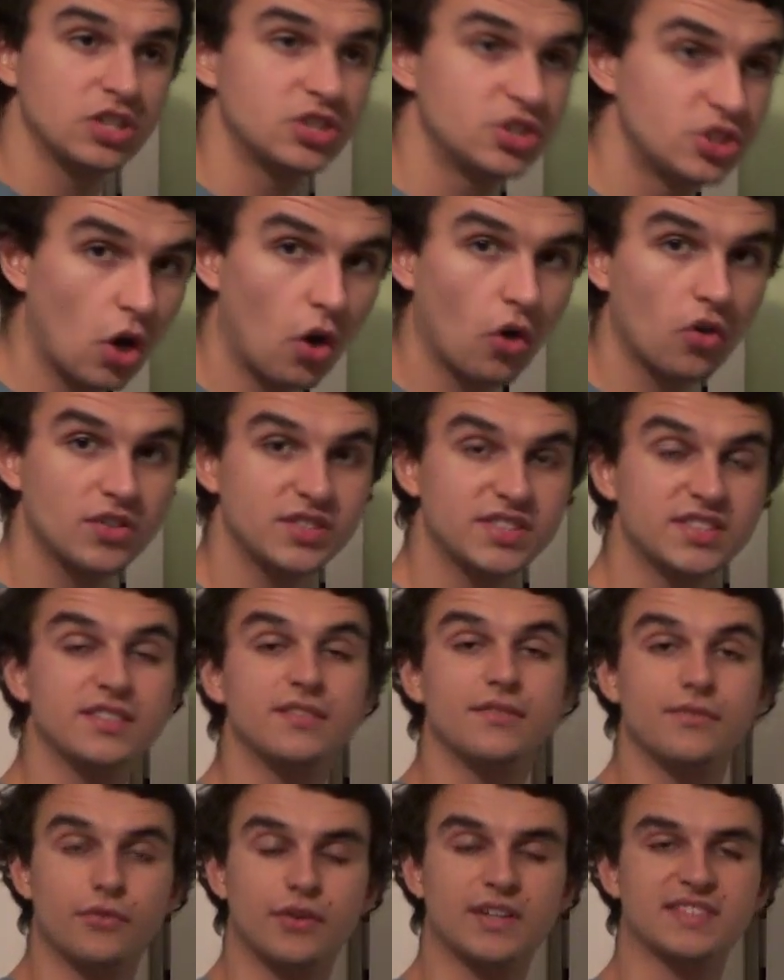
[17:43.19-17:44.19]
Dogs,
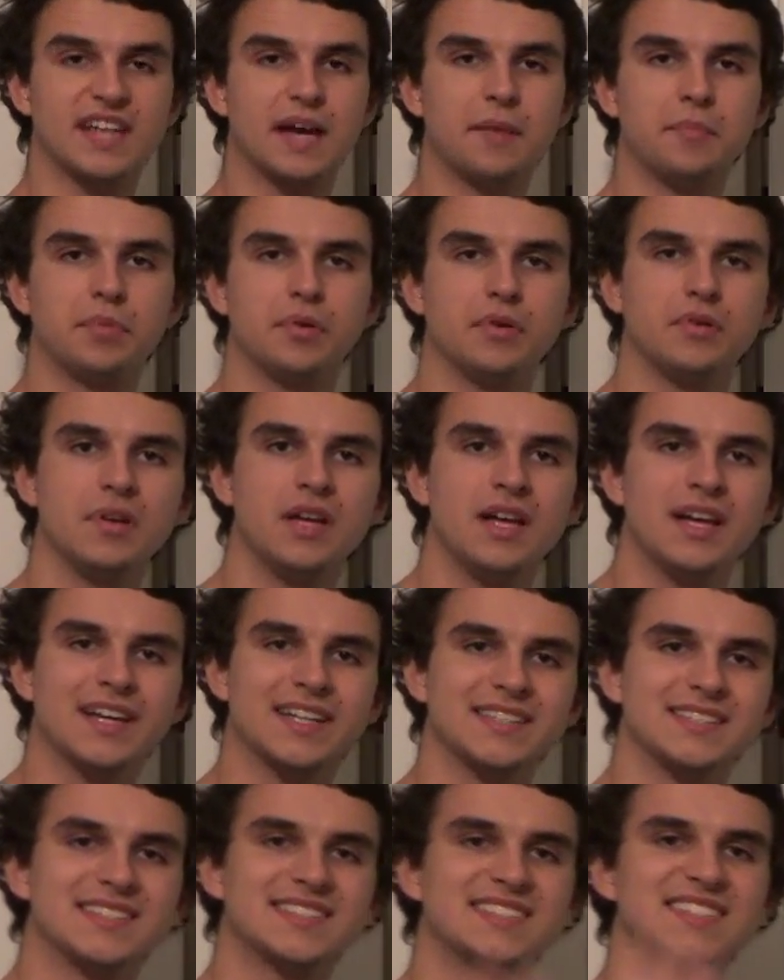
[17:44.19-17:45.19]
for example,
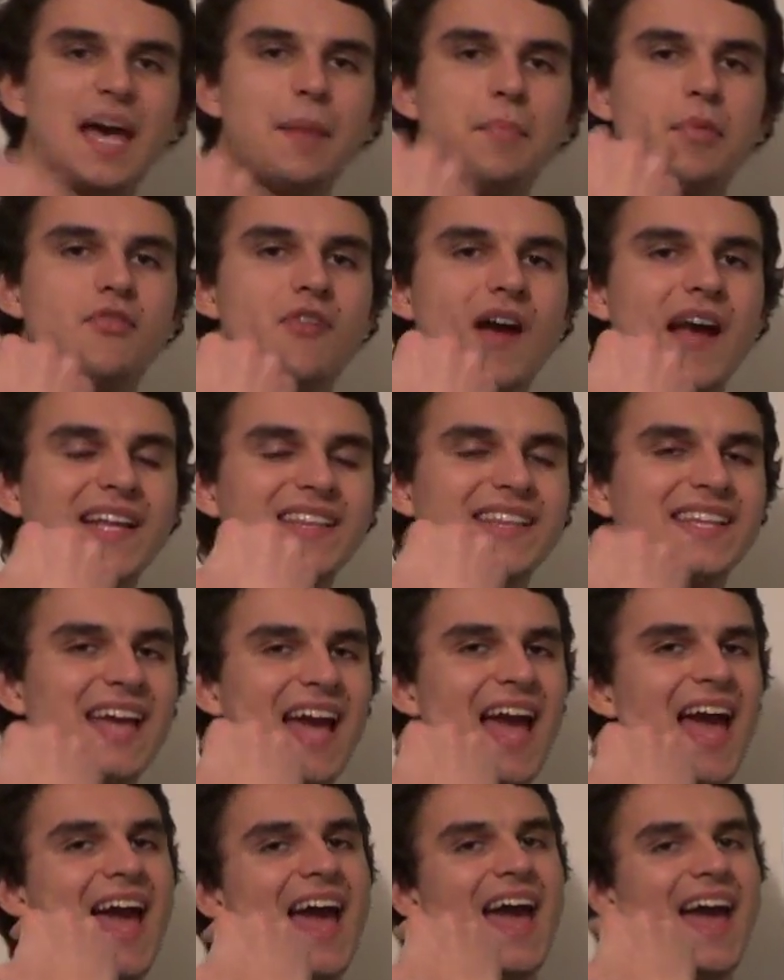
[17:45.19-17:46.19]
can separate the
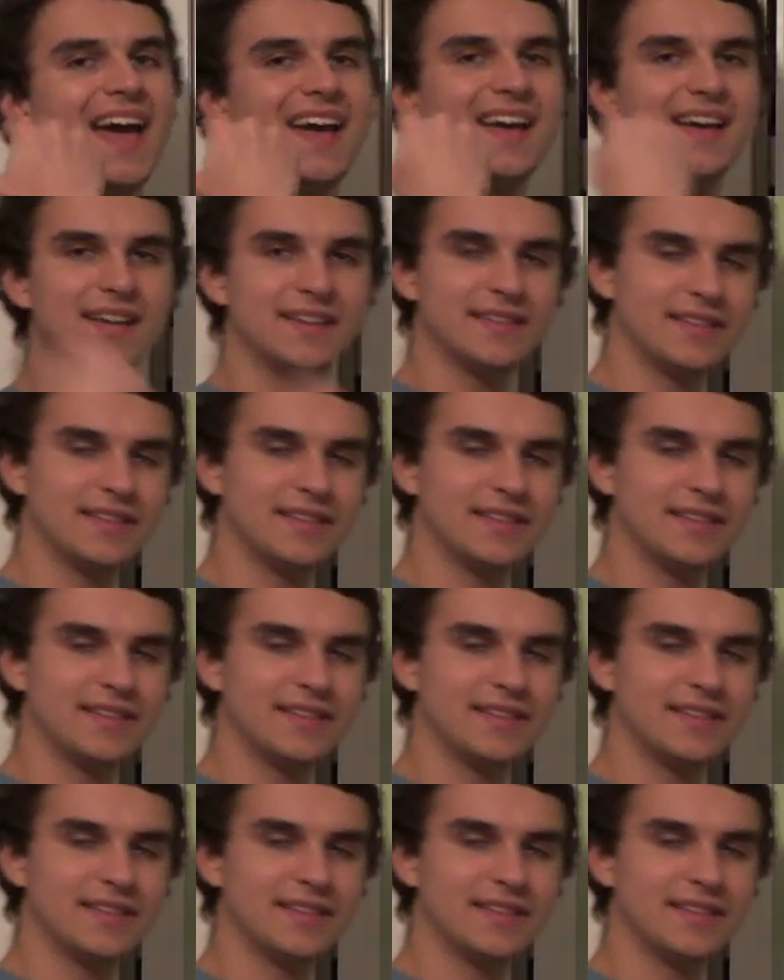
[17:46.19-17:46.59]
air